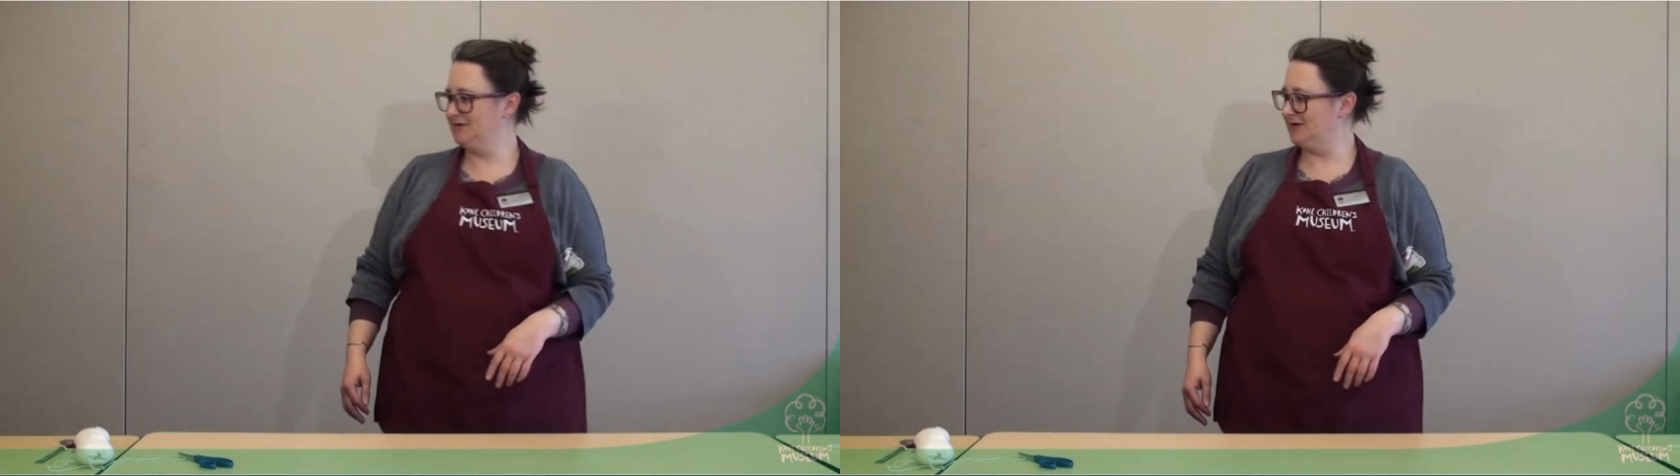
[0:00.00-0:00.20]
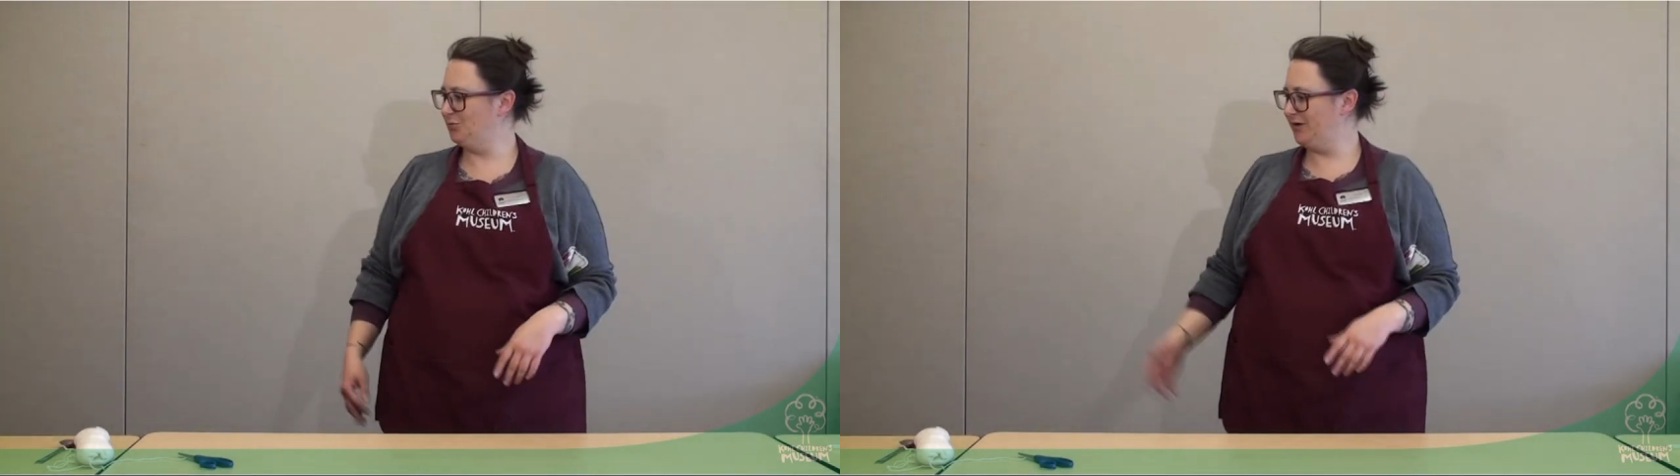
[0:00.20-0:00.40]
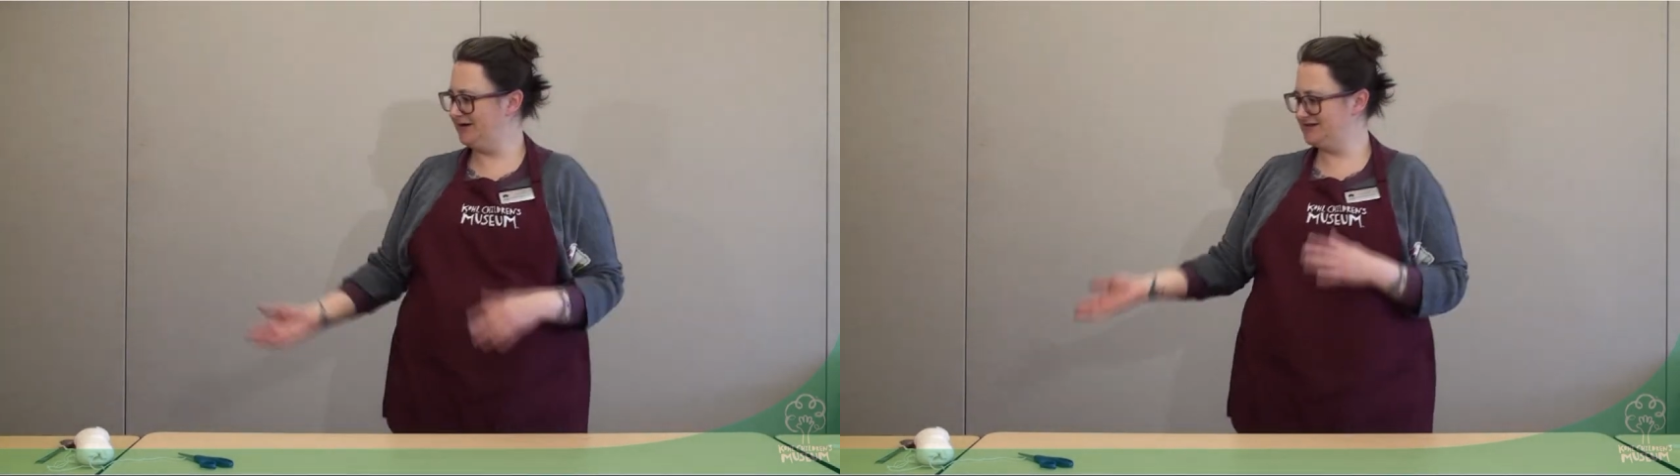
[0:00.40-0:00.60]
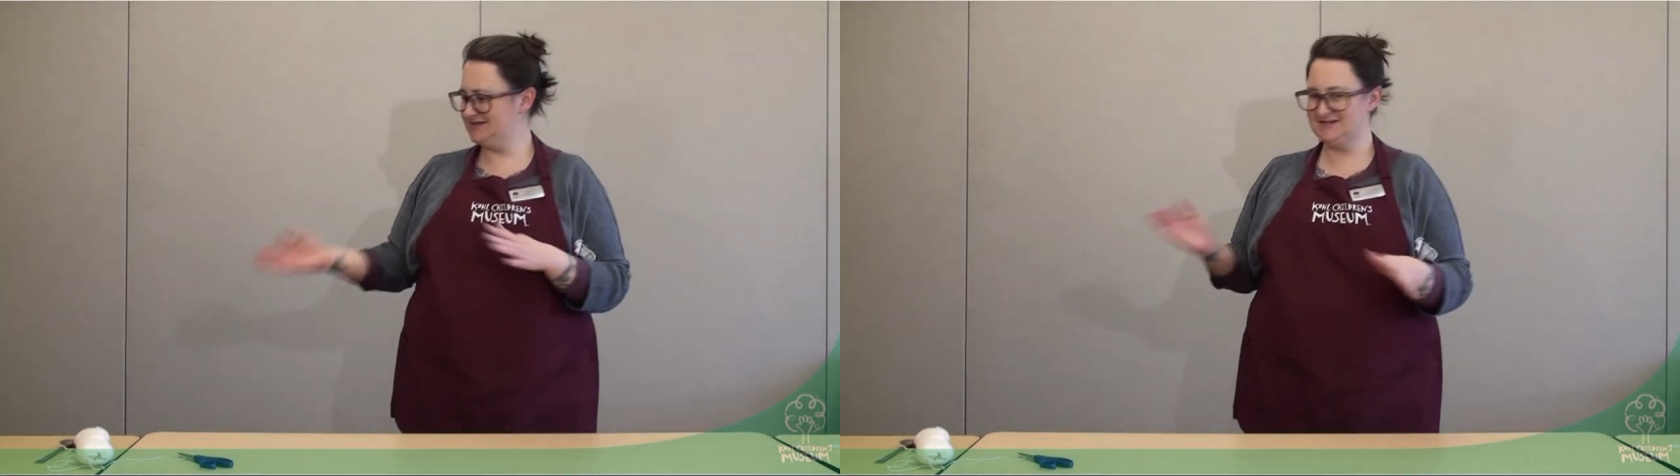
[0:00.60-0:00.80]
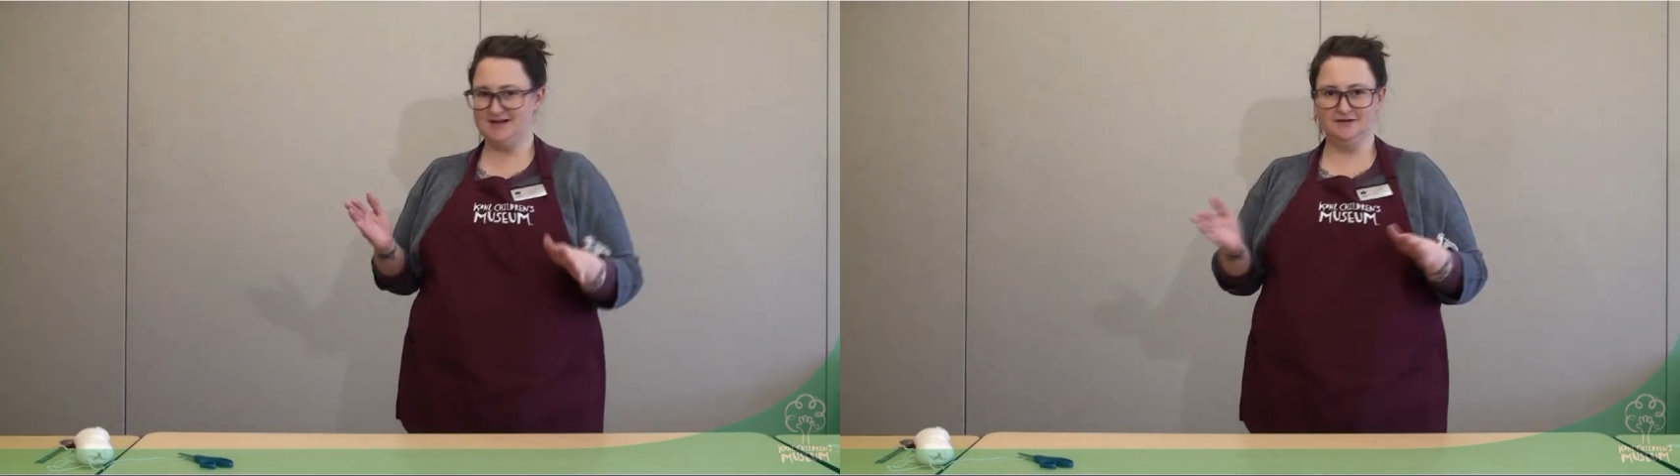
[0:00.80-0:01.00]
Like, where does
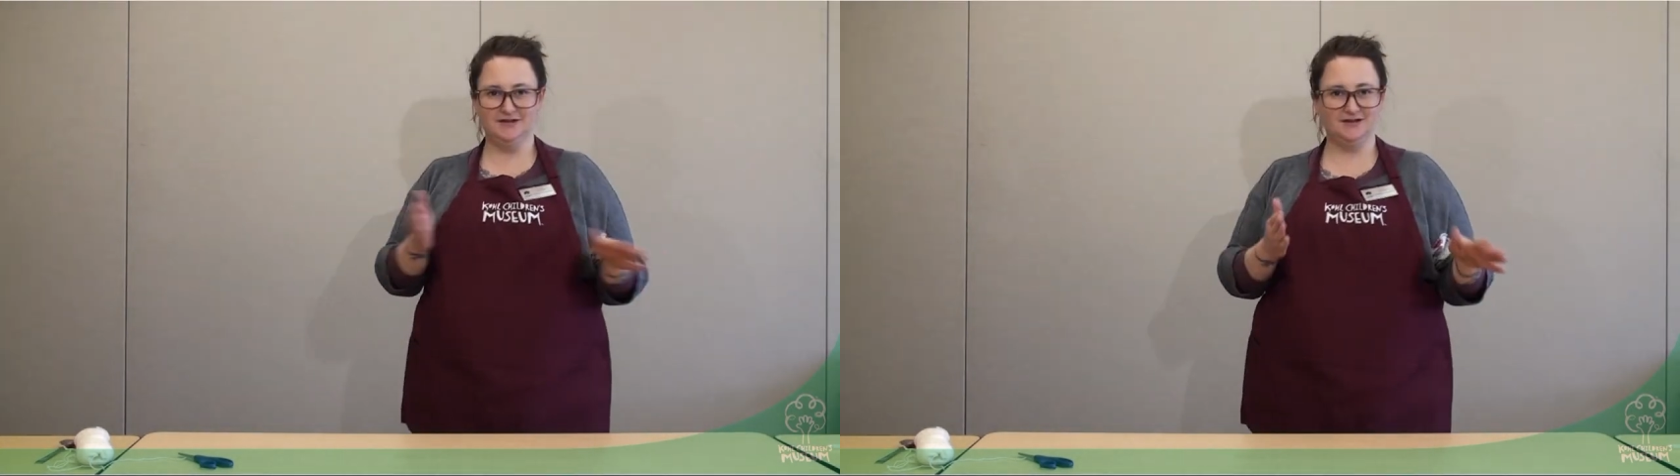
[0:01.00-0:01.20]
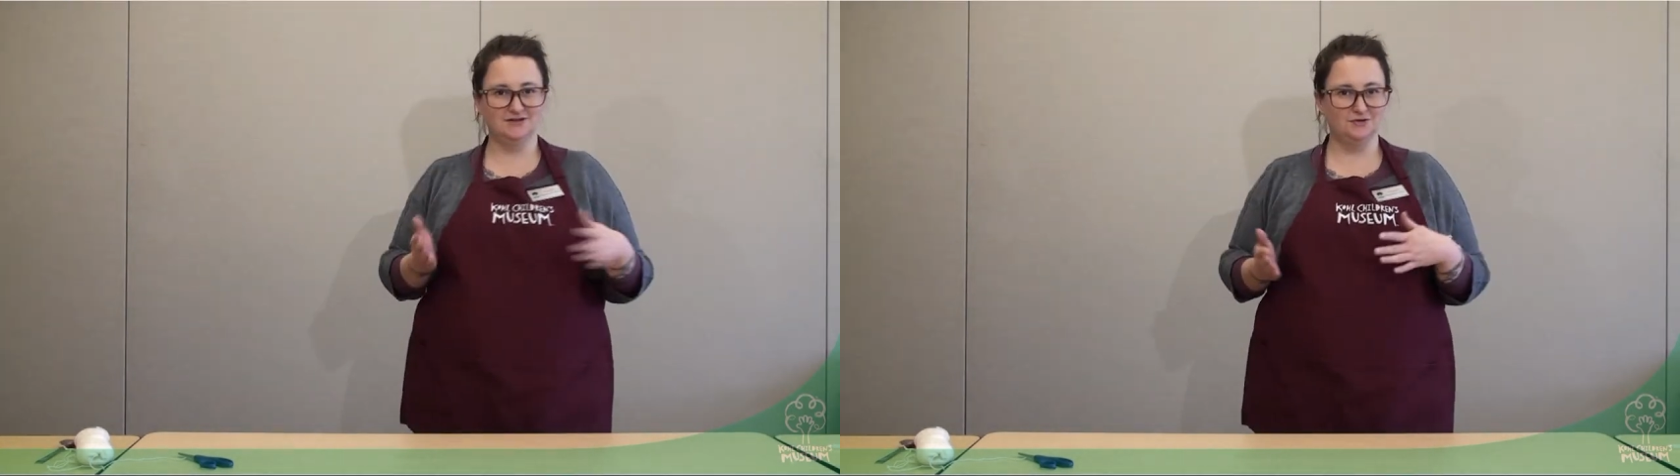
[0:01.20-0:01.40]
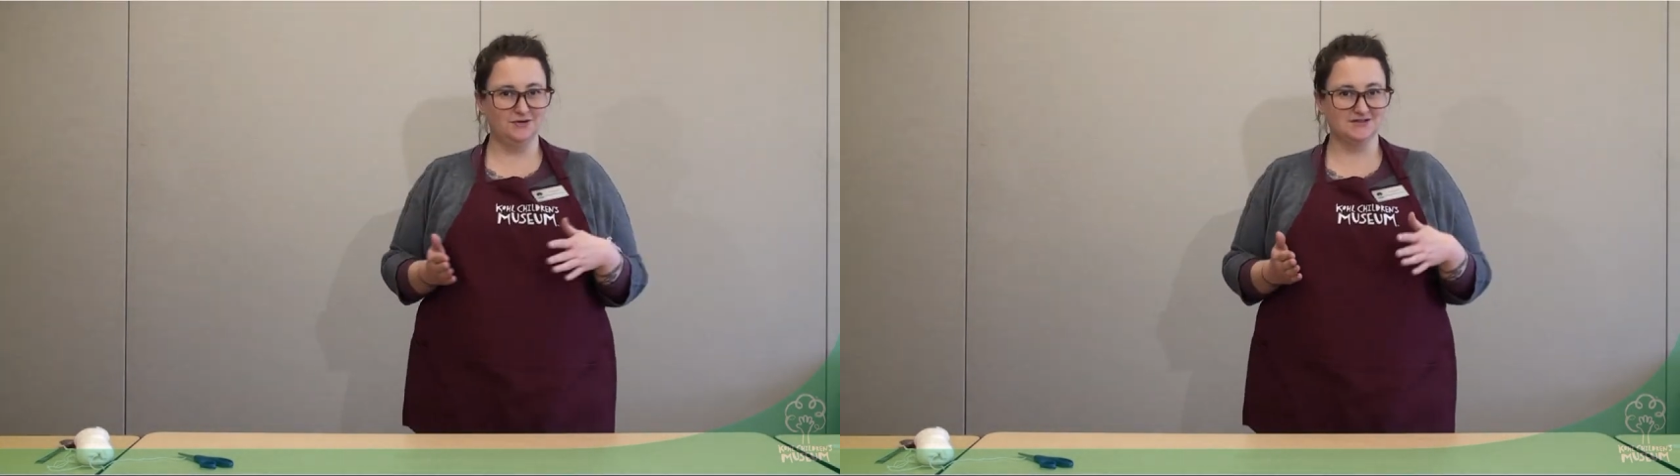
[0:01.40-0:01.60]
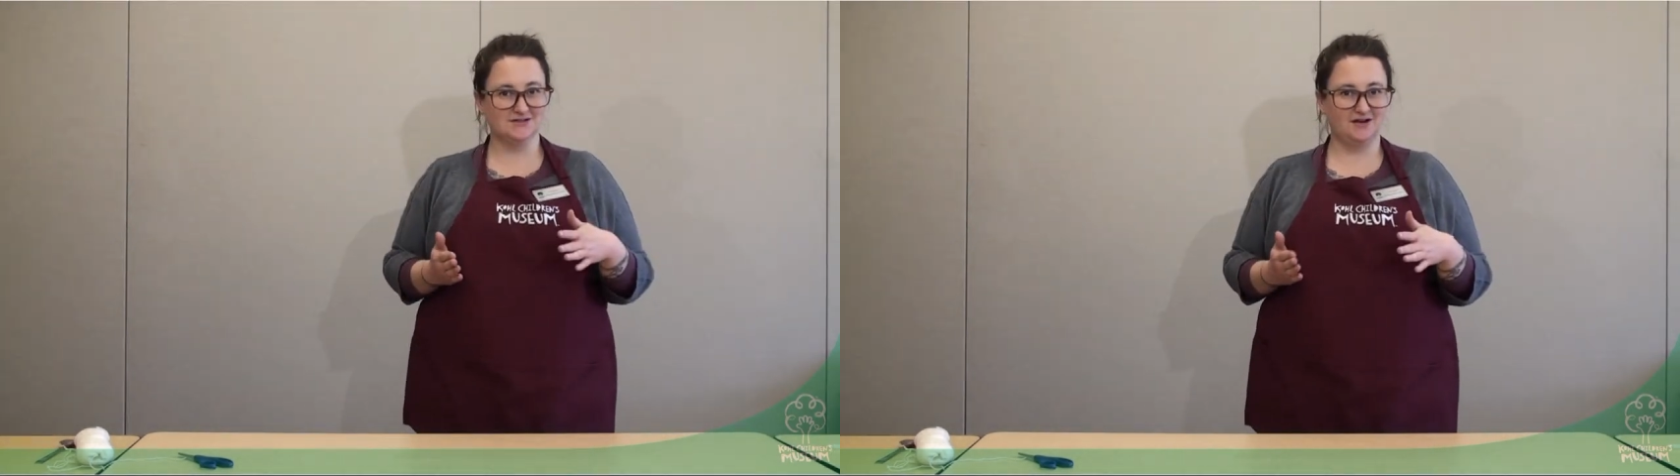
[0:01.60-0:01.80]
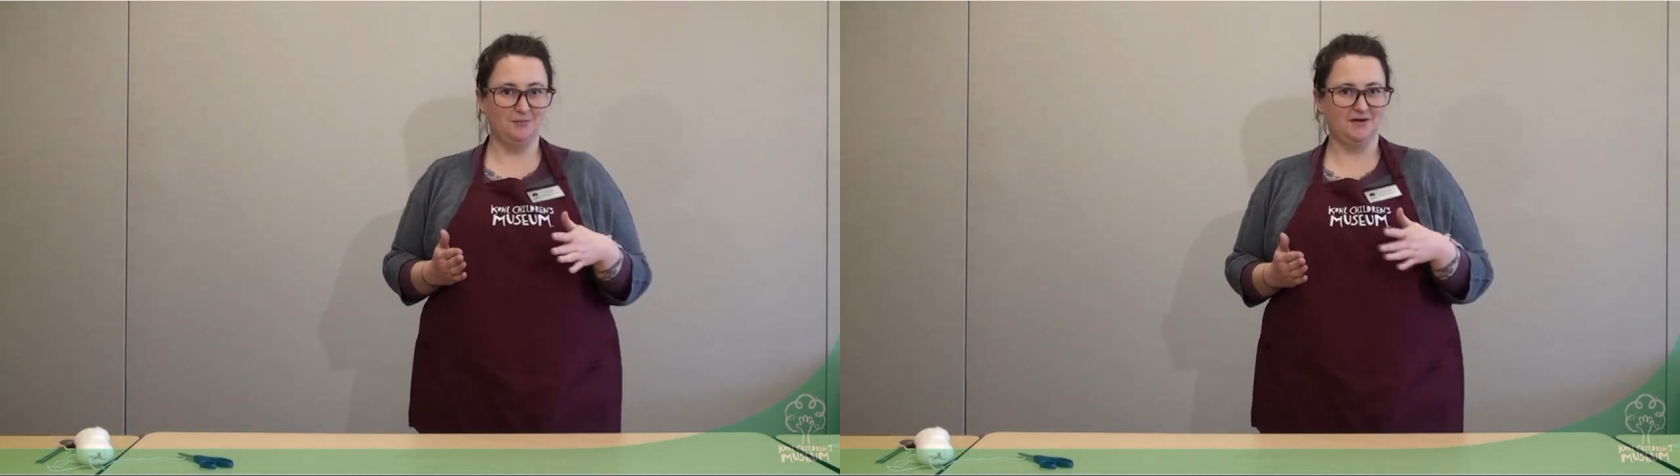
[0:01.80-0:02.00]
it sound like the noise
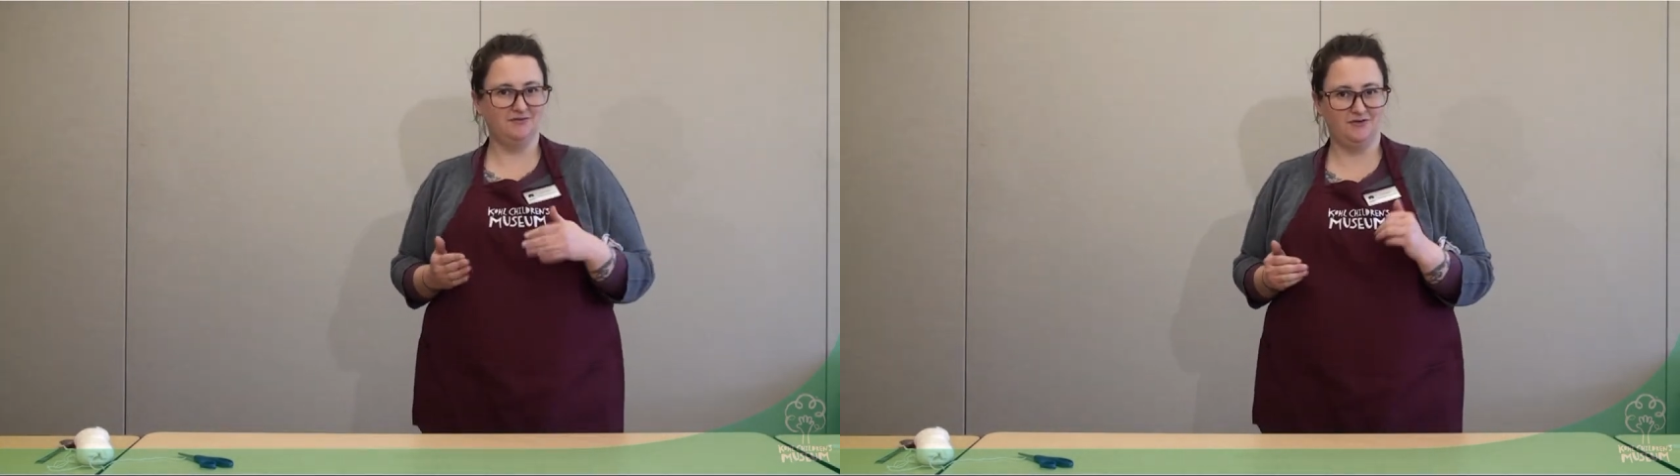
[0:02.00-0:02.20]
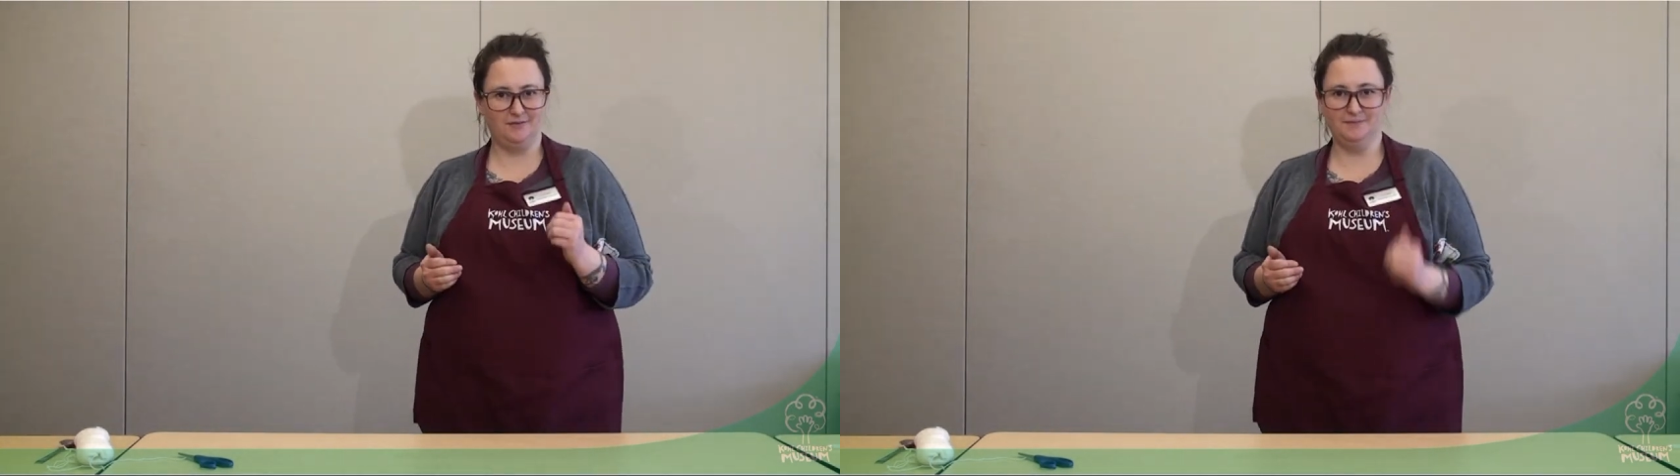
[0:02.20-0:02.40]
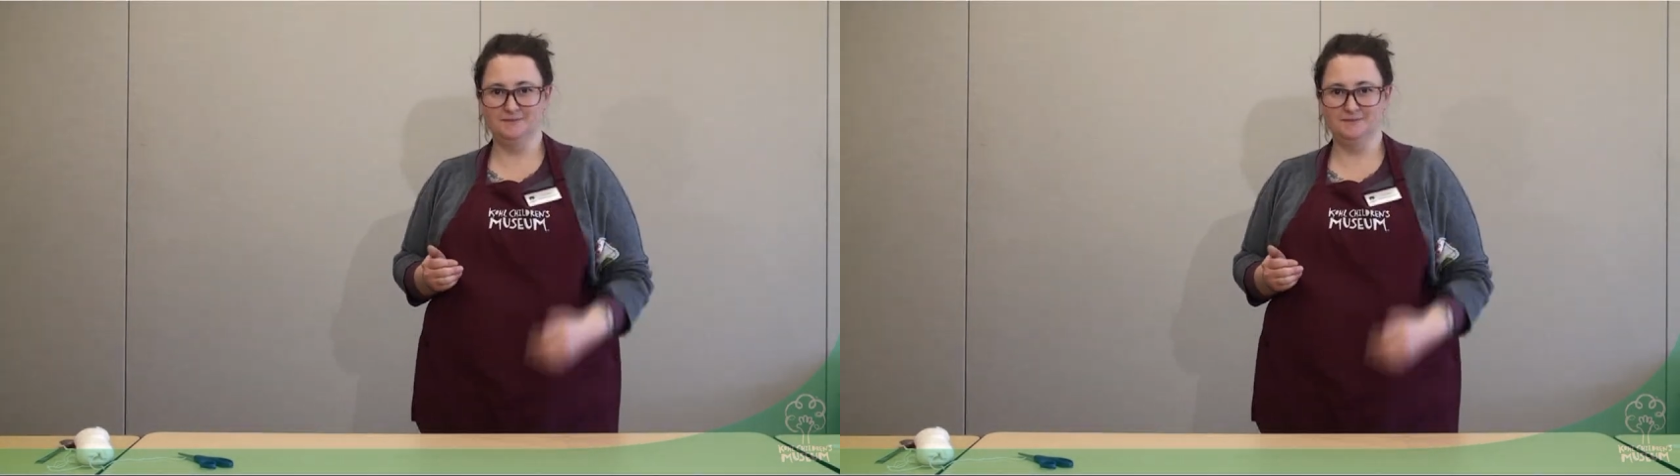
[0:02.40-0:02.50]
is coming from?